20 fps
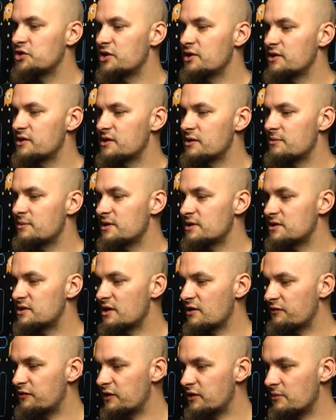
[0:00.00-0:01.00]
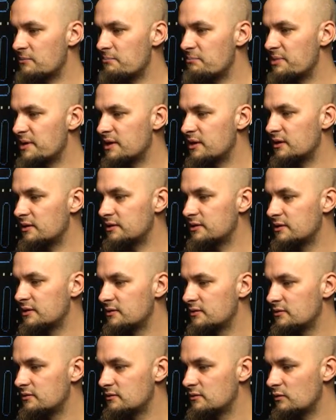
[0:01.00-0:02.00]
show you some of the stuff you can build
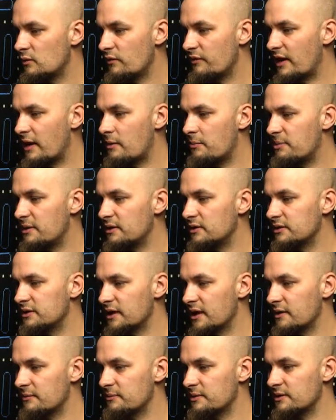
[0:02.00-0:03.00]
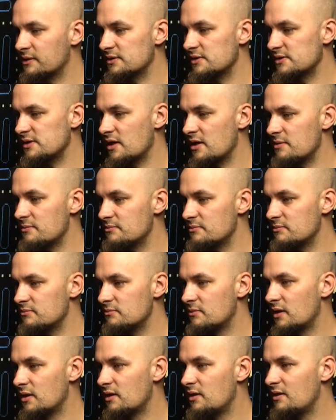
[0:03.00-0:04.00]
without building it, because
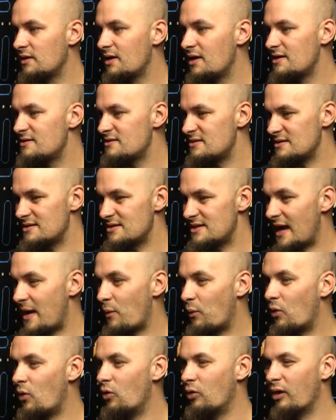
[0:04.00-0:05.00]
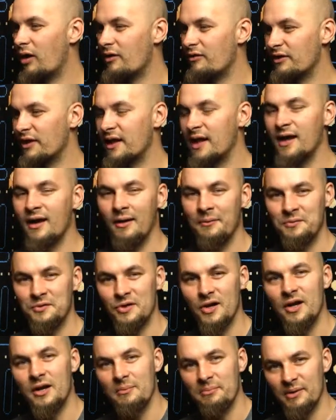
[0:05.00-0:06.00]
that wall over there, I'm
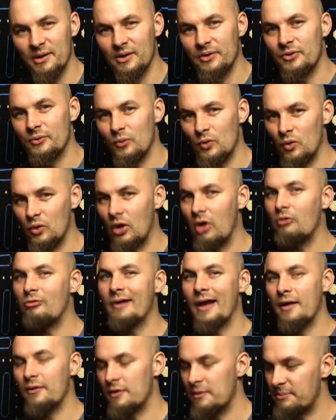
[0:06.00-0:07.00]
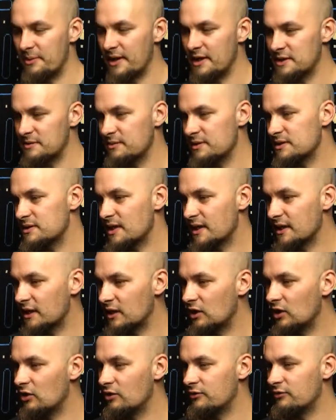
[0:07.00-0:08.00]
trying to build the wall around the base, but it's taken
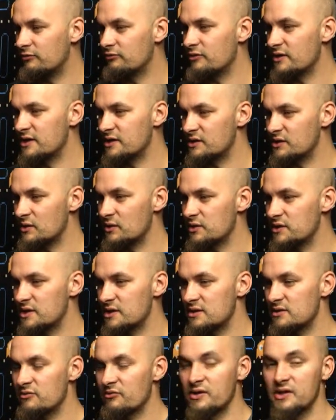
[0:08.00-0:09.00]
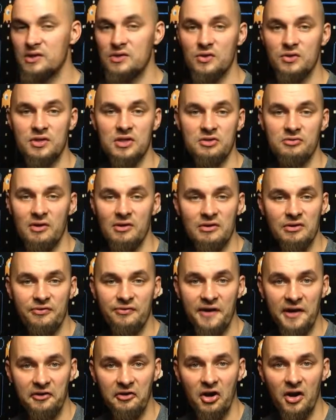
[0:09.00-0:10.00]
a lot of resources. The resources are only
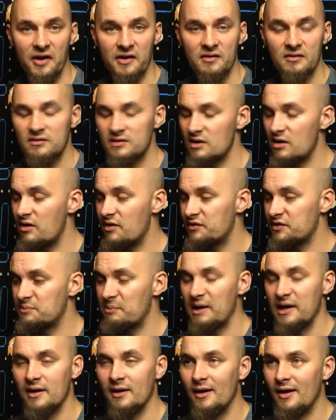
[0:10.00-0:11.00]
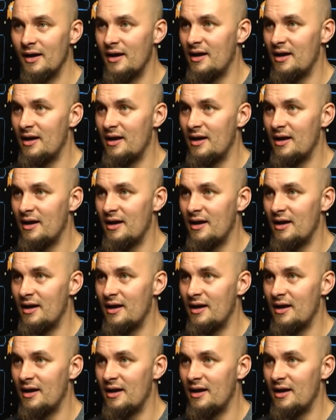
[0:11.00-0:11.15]
ferrite, so I've spent